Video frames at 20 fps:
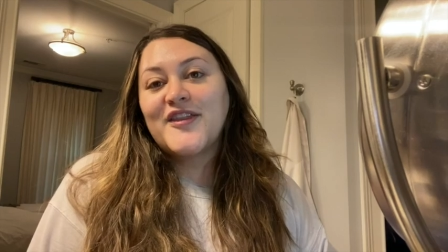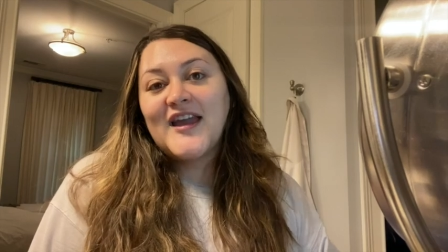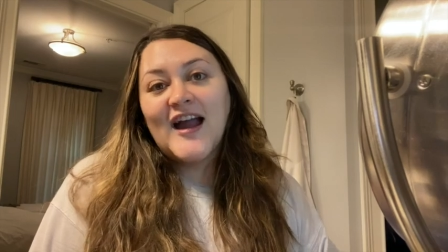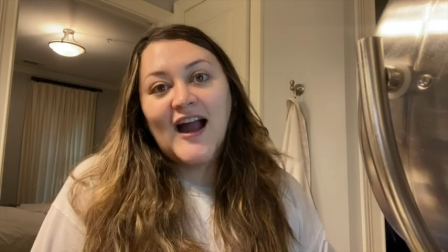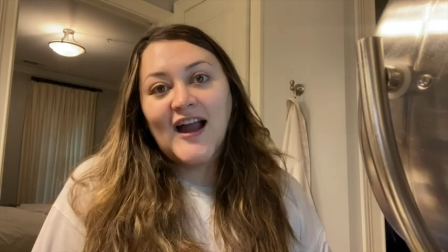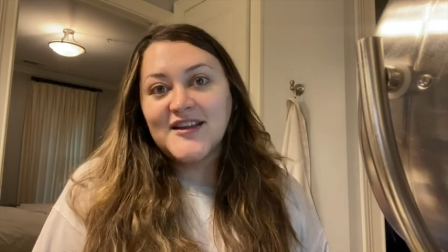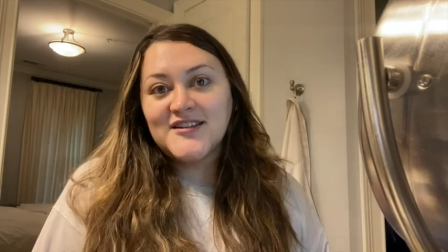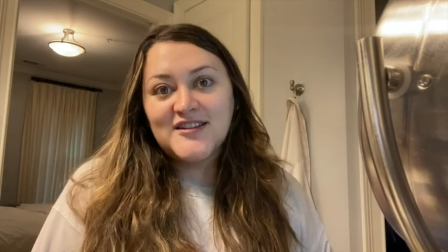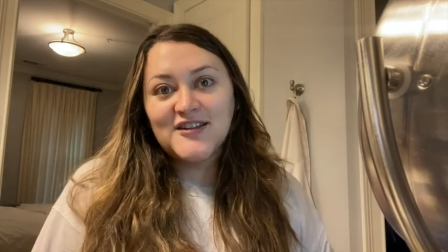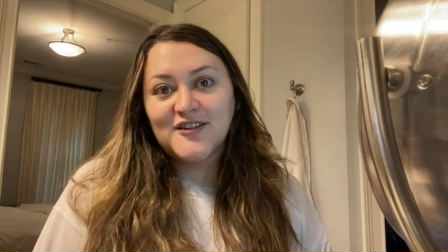
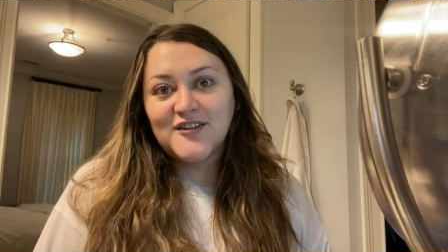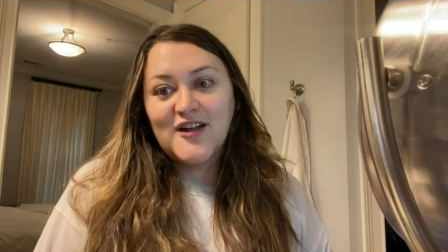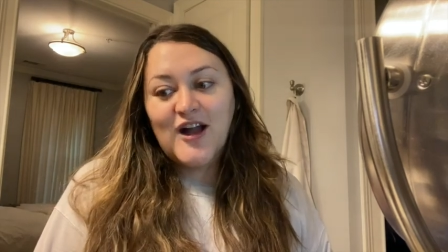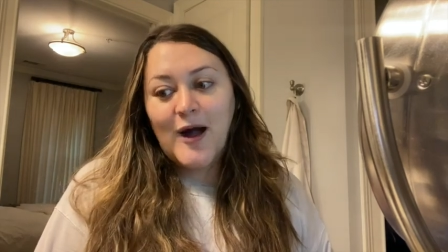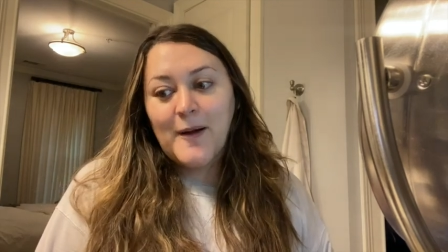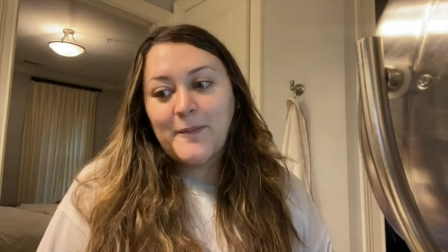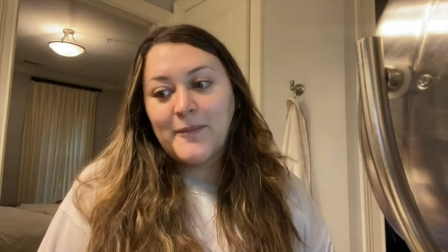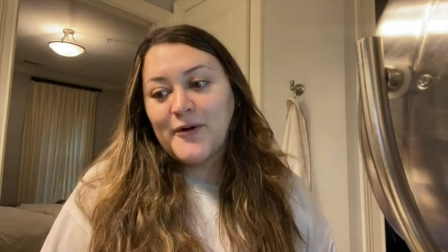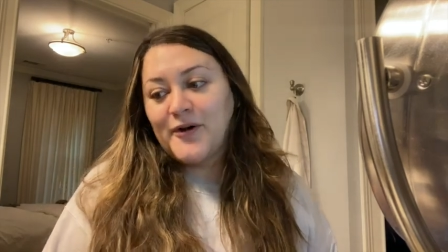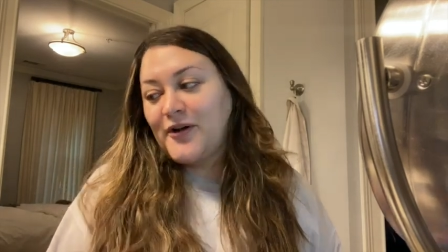ideal
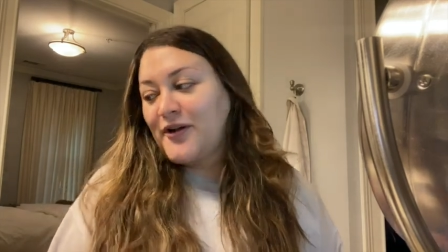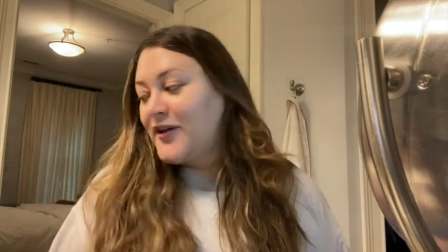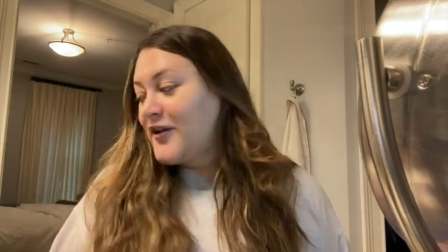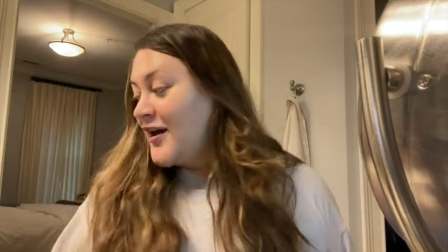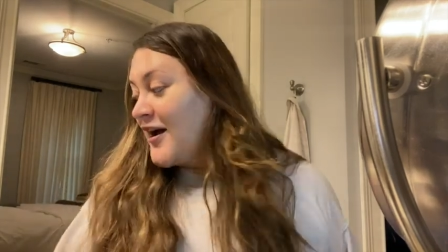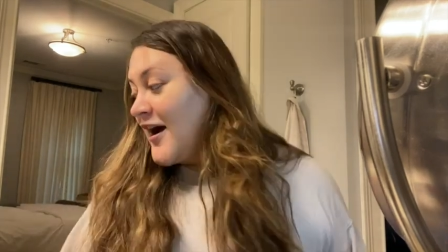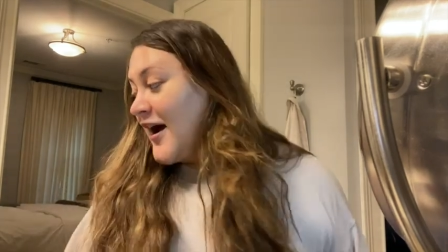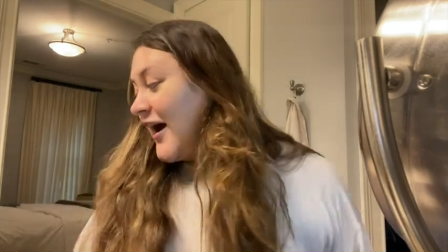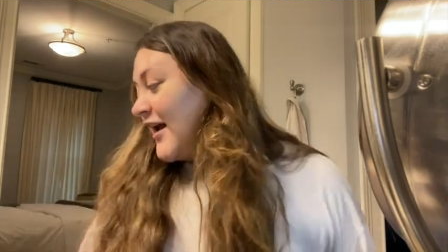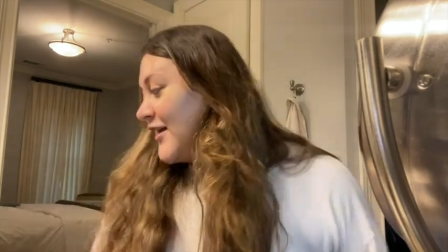couple.
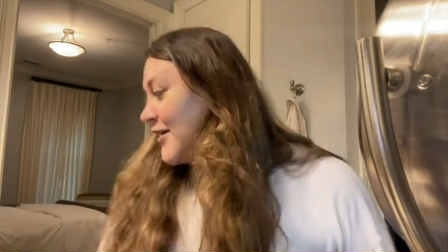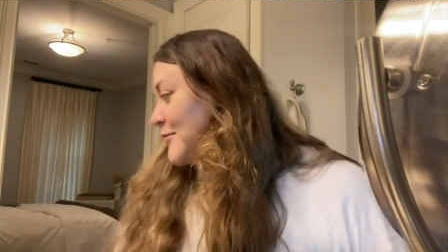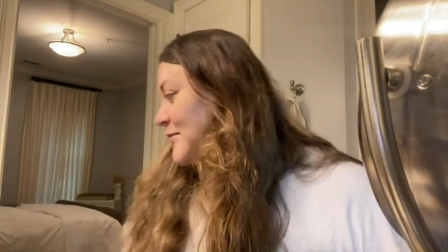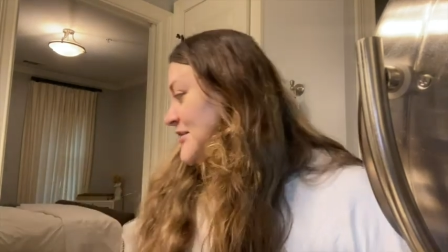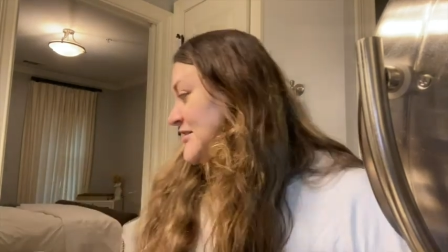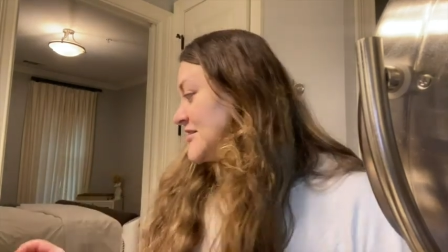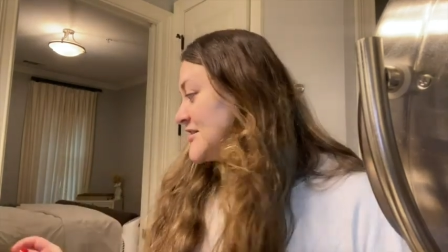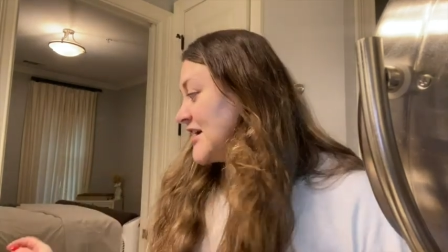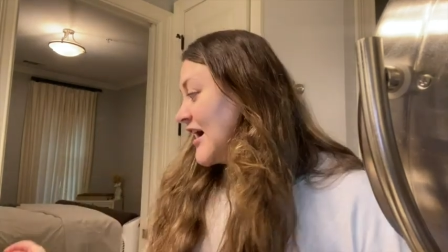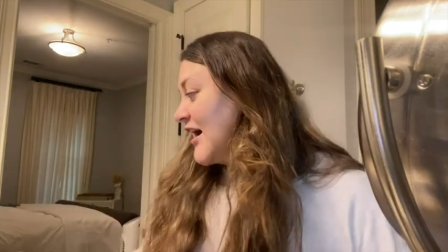I
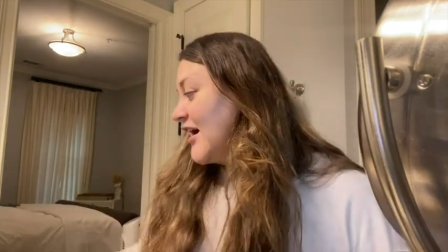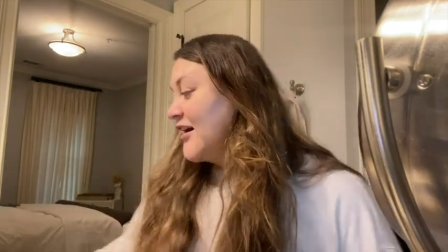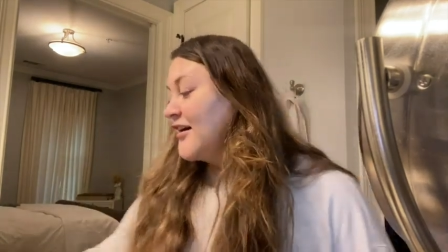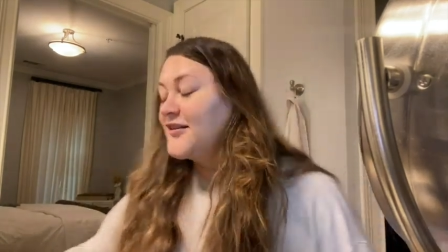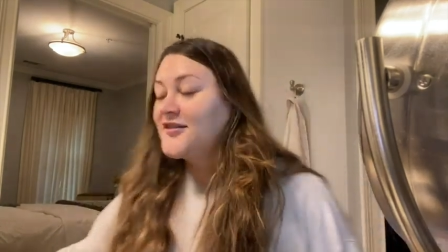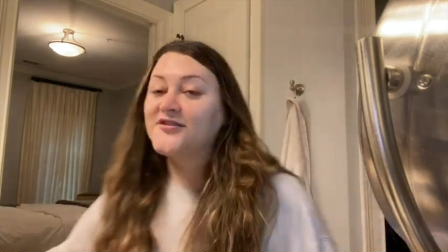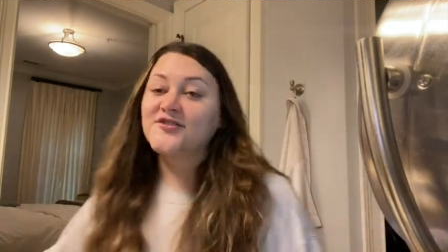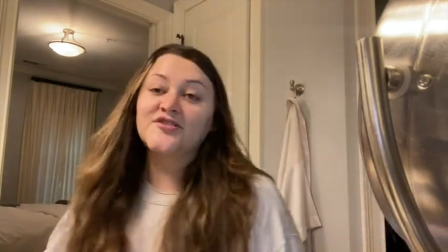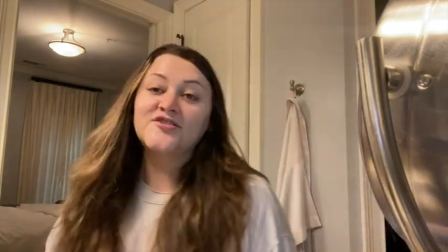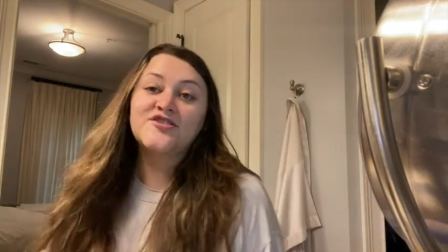always
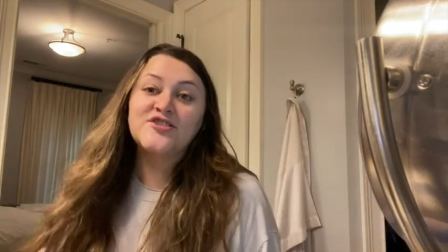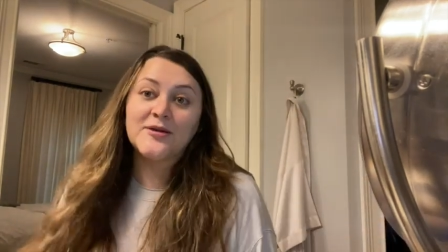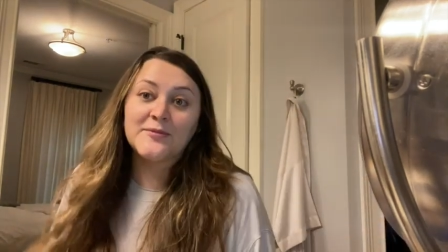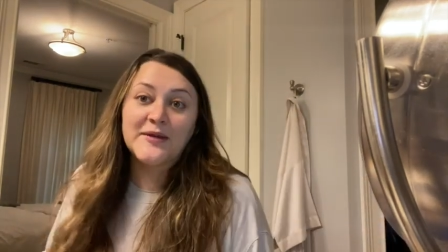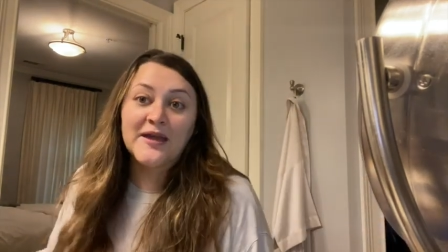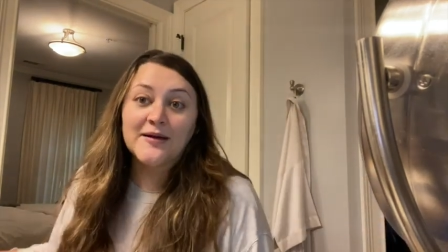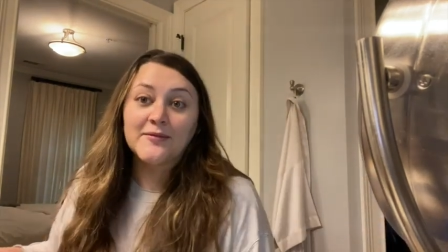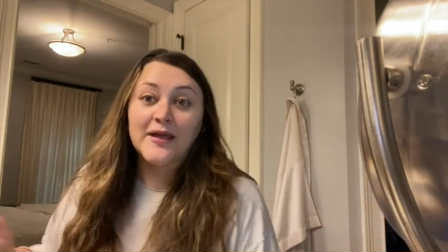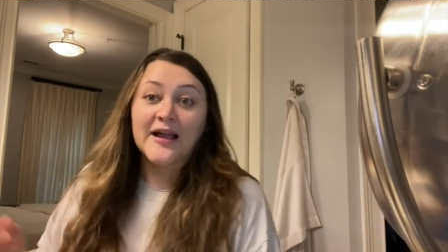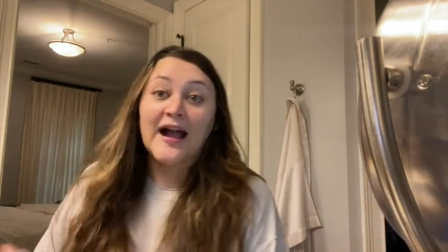tell
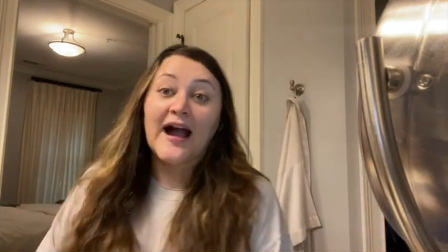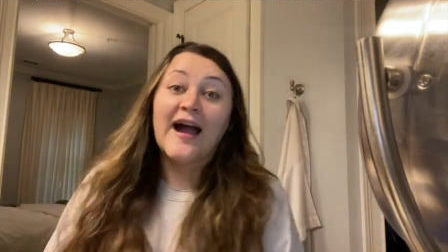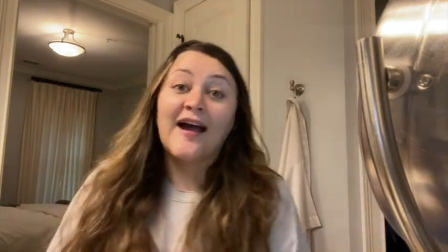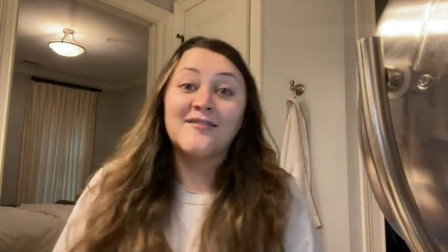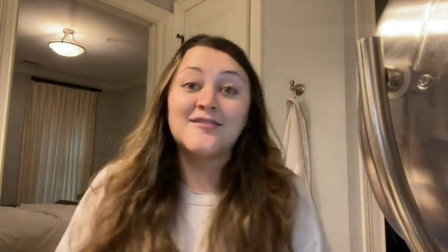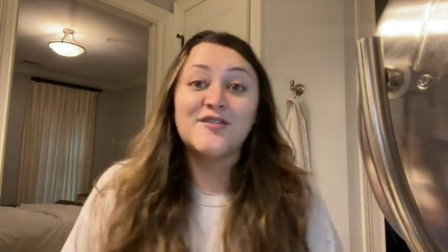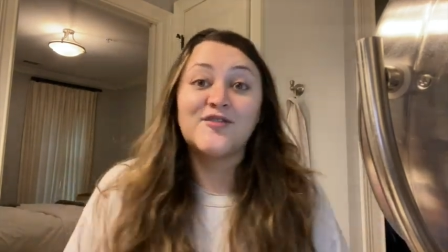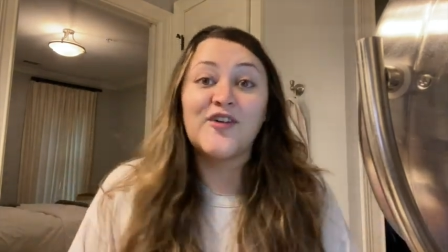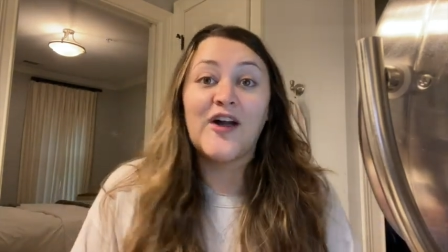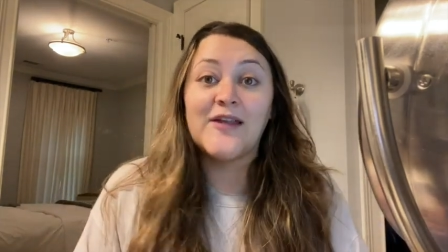Jimmy, I'm like, I have
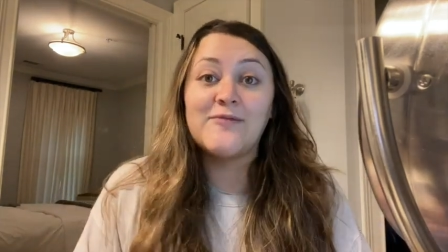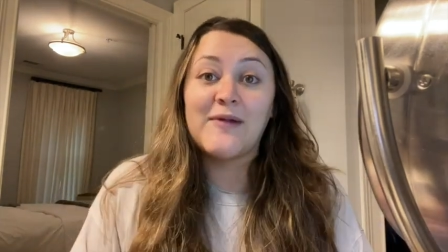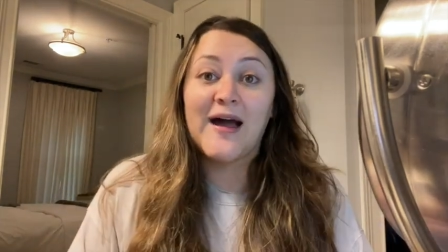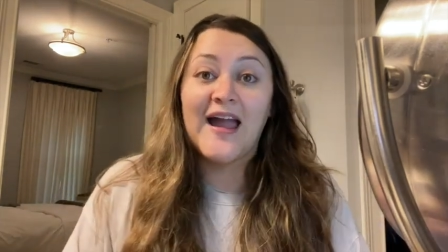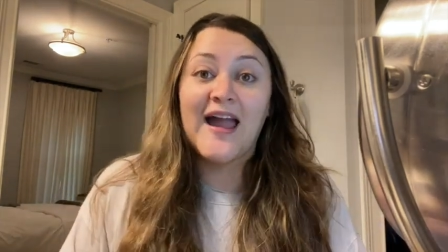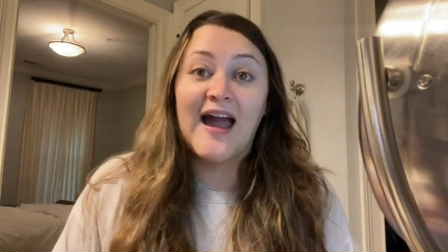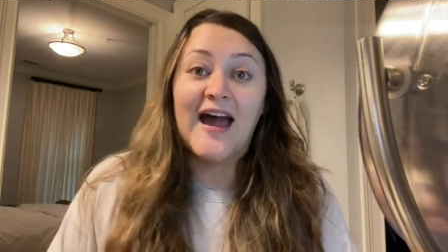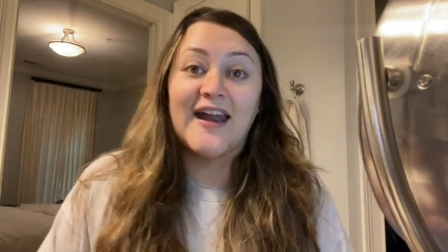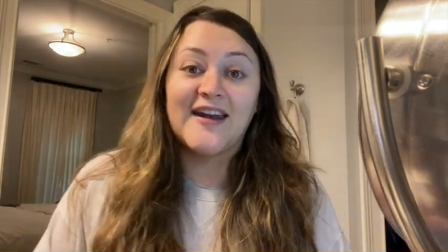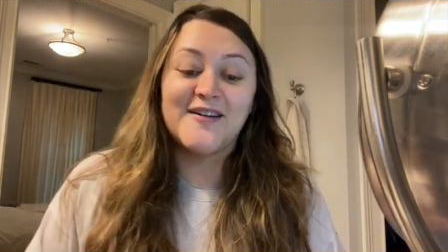to find my
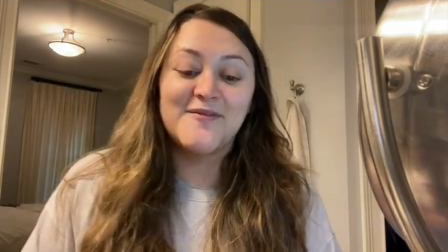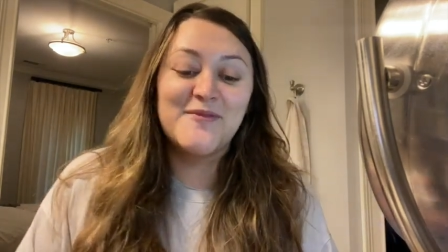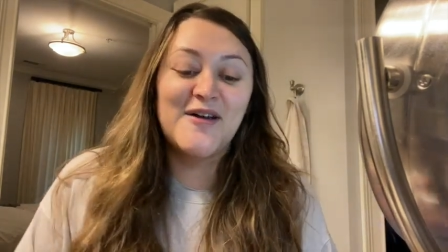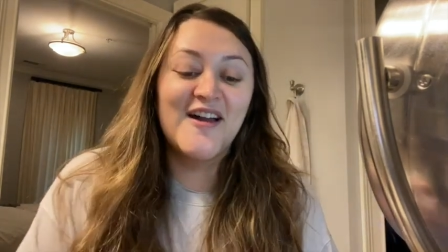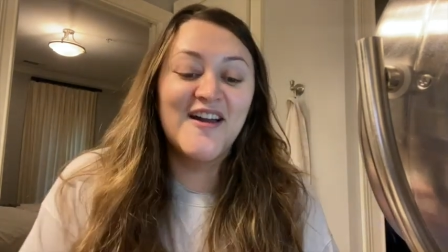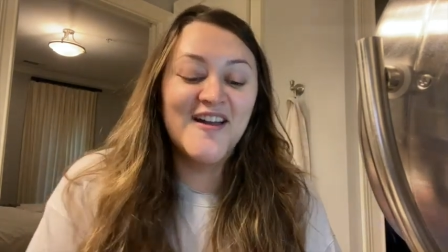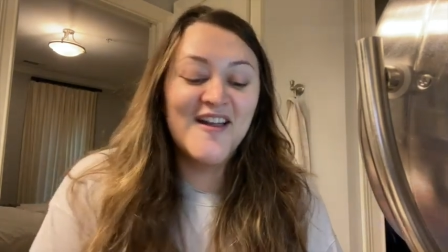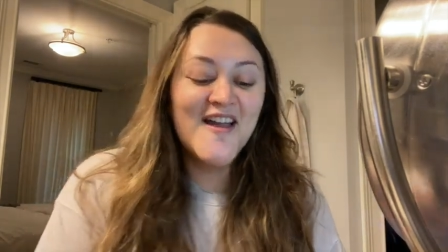Adam.